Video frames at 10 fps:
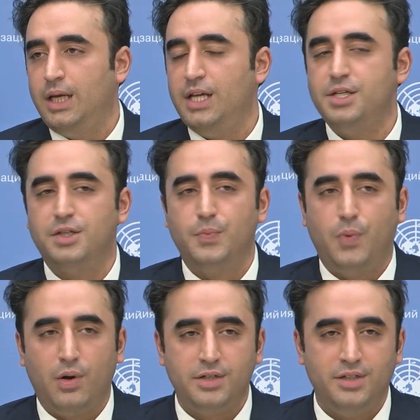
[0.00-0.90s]
It is
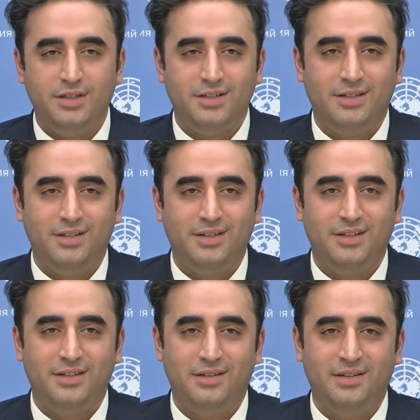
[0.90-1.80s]
important
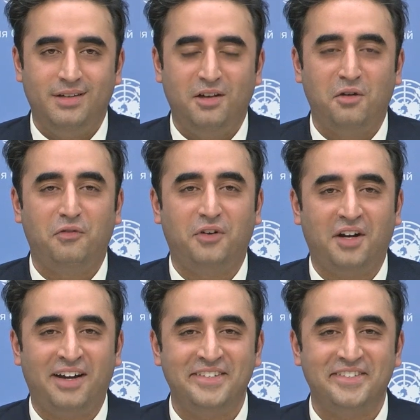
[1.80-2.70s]
for
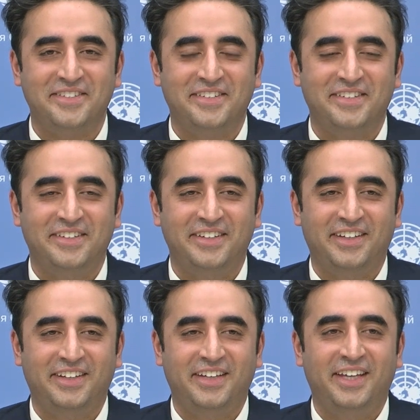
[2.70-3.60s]
us,
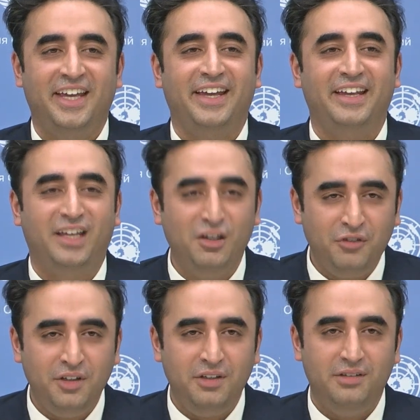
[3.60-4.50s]

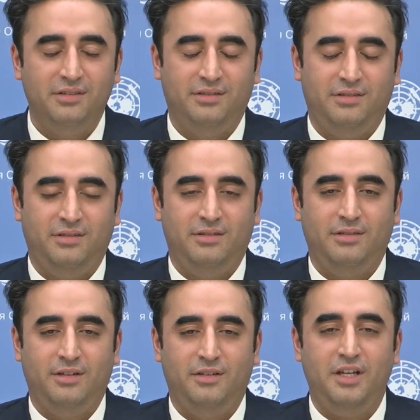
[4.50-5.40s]
given
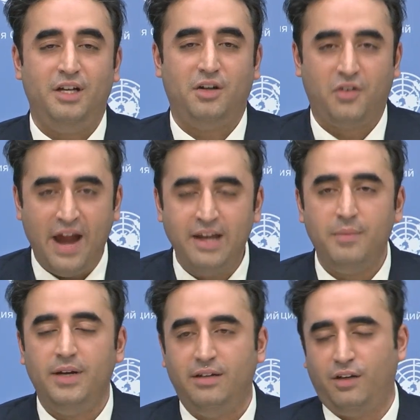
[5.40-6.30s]
the
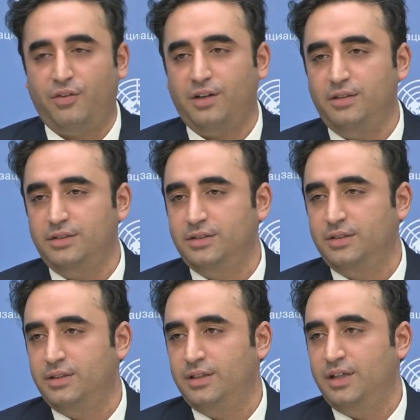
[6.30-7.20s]
incredibly difficult
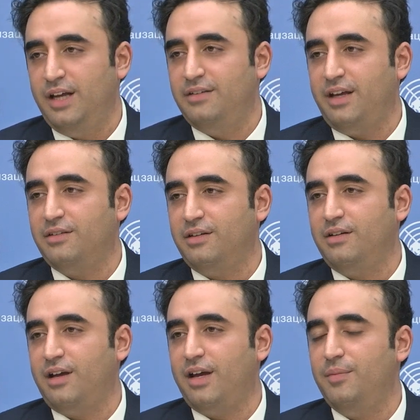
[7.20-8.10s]
and testing
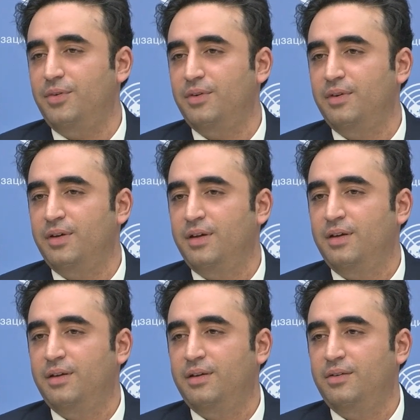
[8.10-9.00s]
times
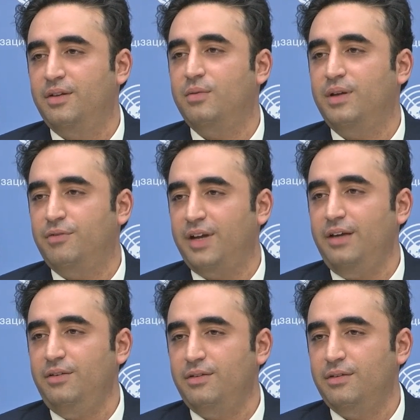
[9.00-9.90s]
that we
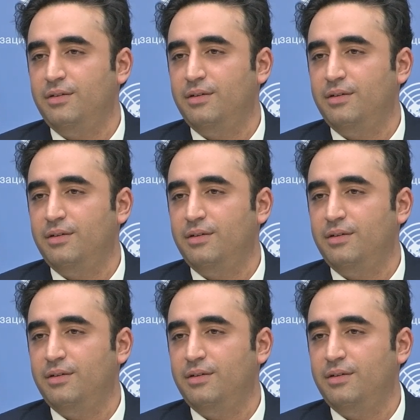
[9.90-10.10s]
face,